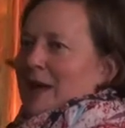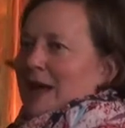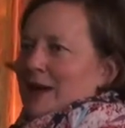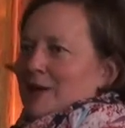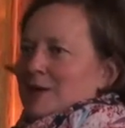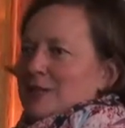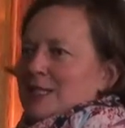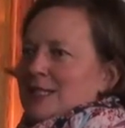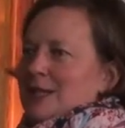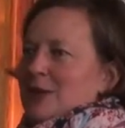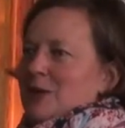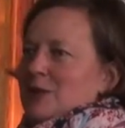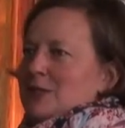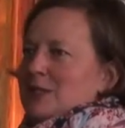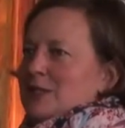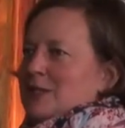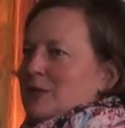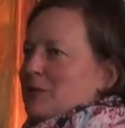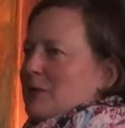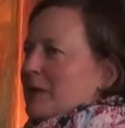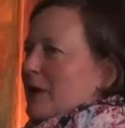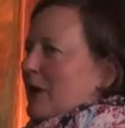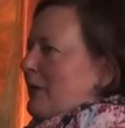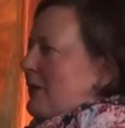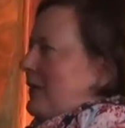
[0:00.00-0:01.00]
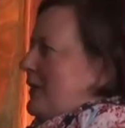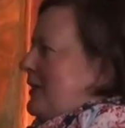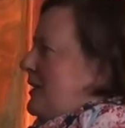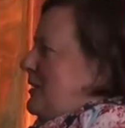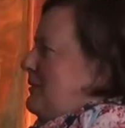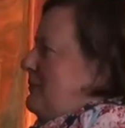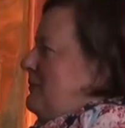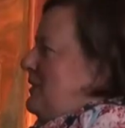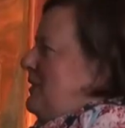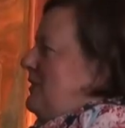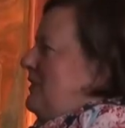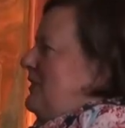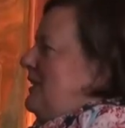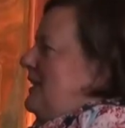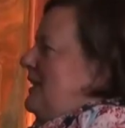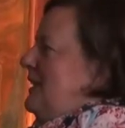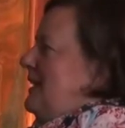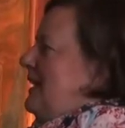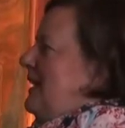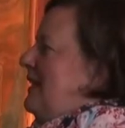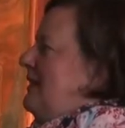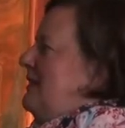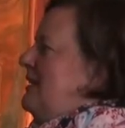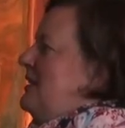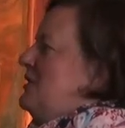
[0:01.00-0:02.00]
house hosts throughout the community, and